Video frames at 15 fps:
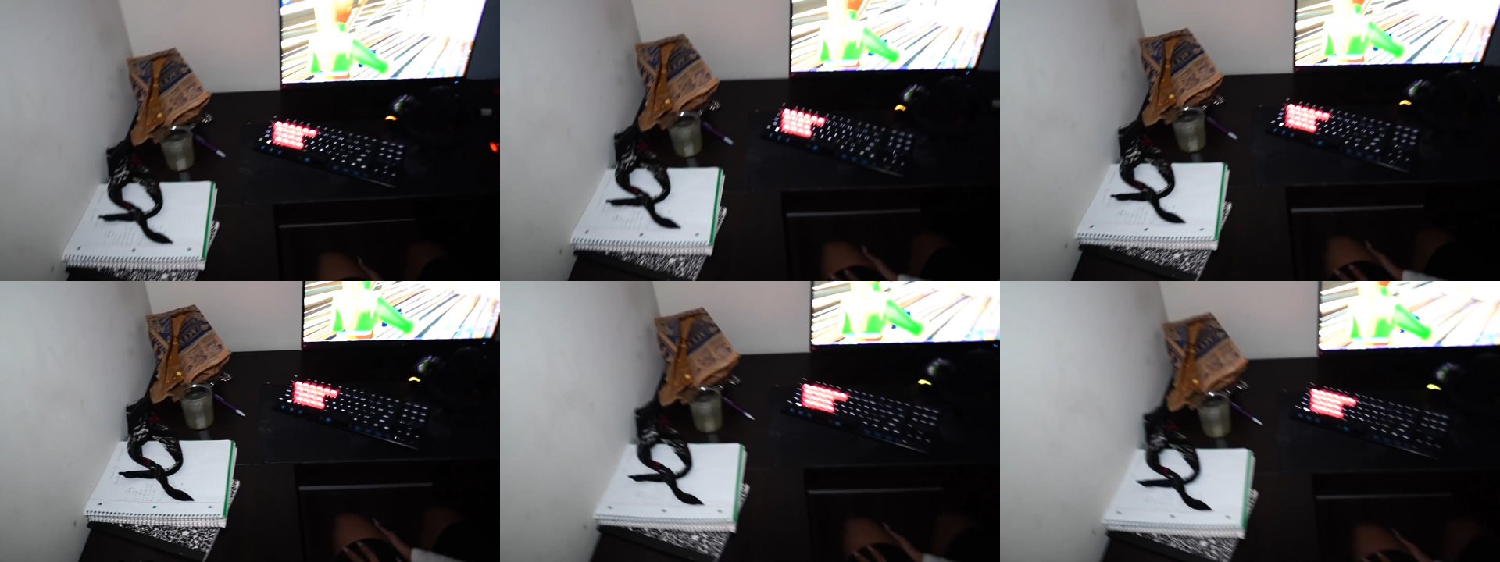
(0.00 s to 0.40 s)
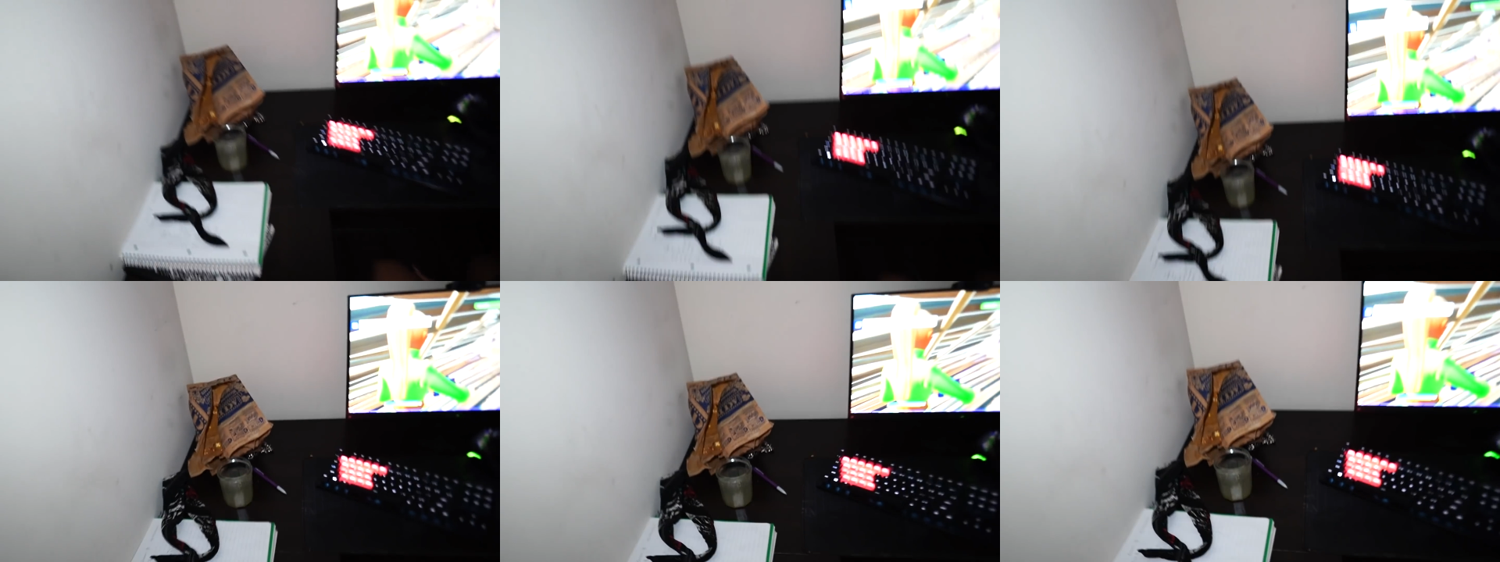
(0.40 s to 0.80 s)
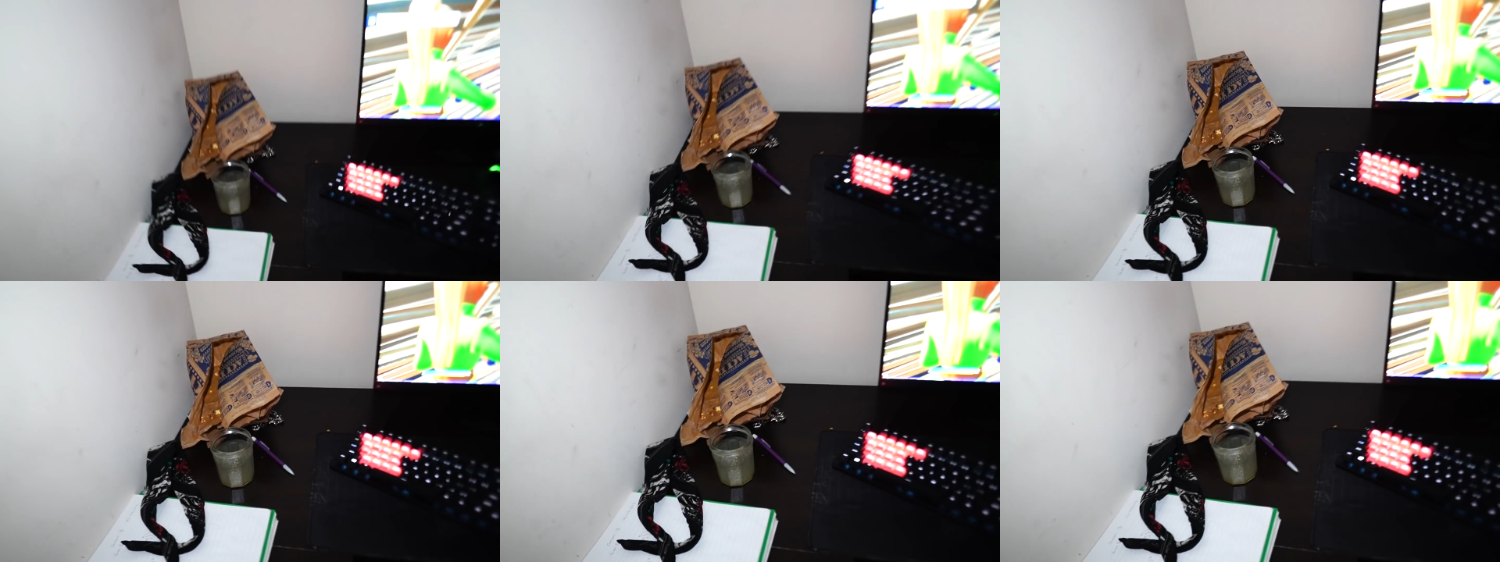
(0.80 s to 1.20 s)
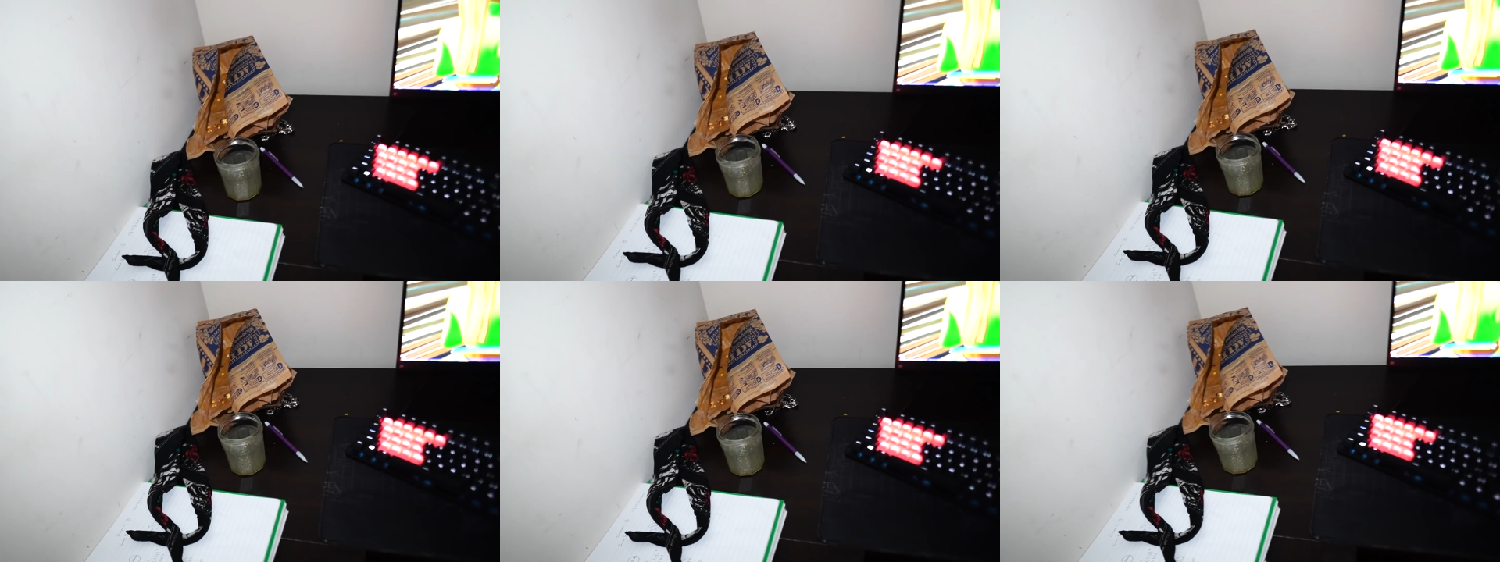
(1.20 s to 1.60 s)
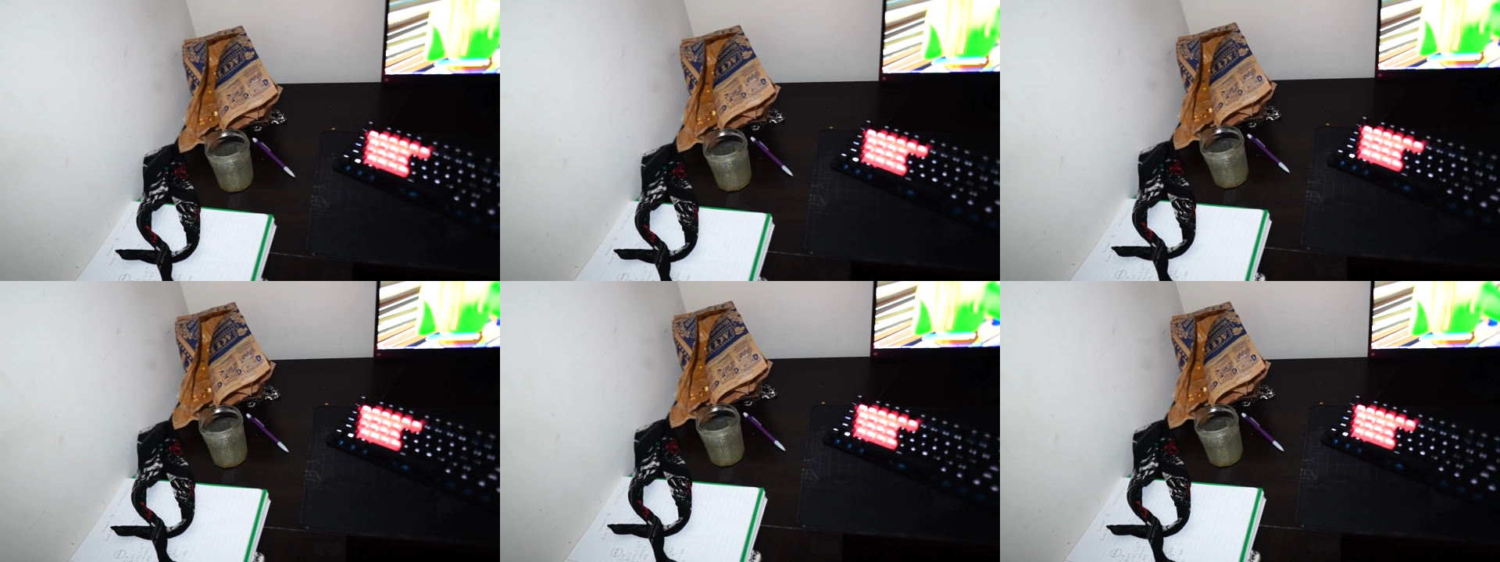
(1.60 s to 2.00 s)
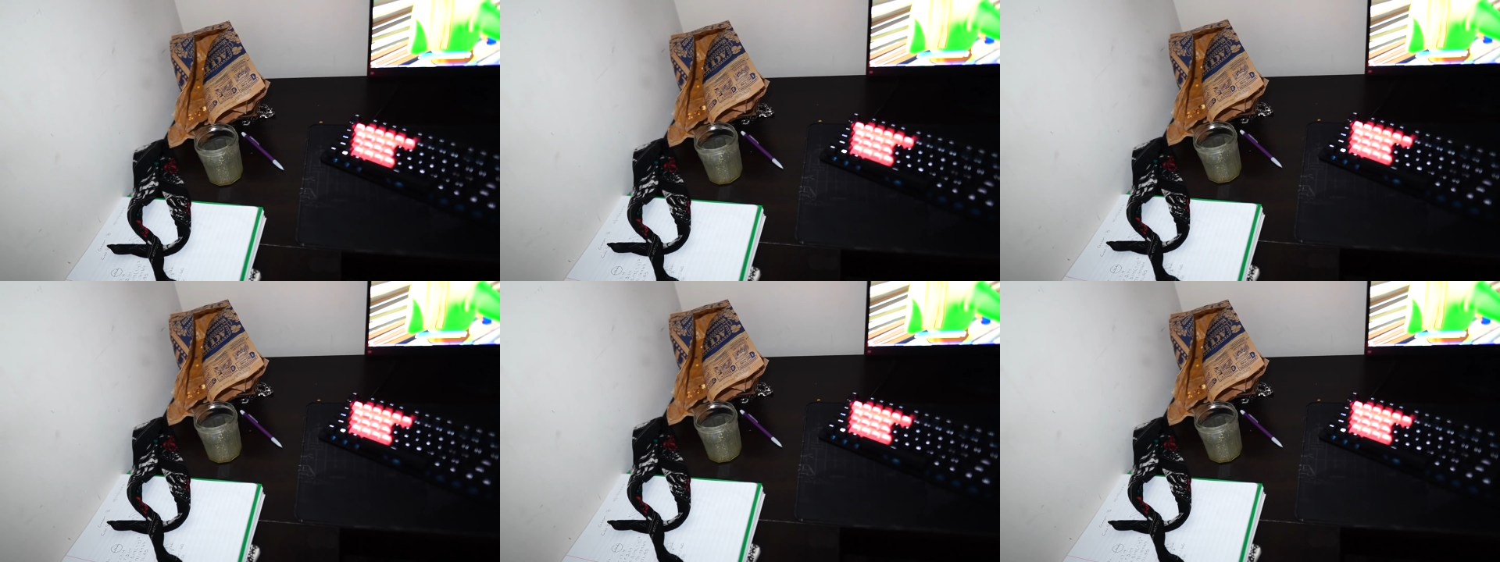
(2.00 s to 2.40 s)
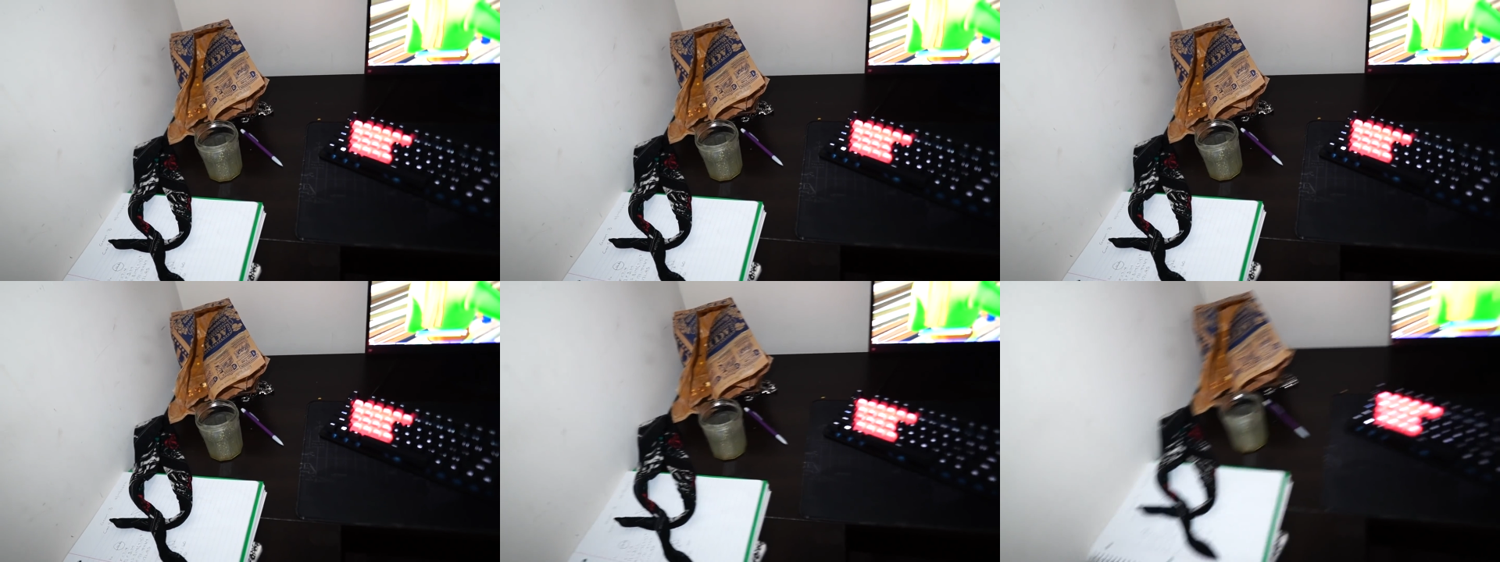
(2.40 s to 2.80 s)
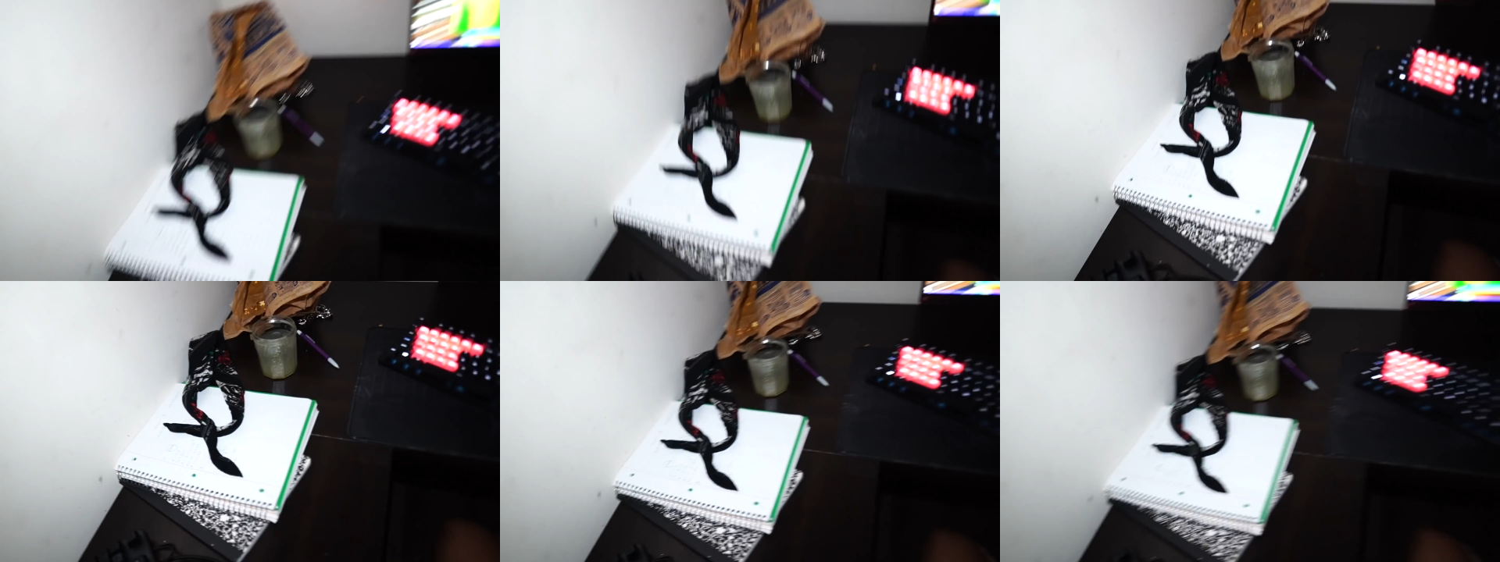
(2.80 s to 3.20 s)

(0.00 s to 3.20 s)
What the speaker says: (no speaker visible)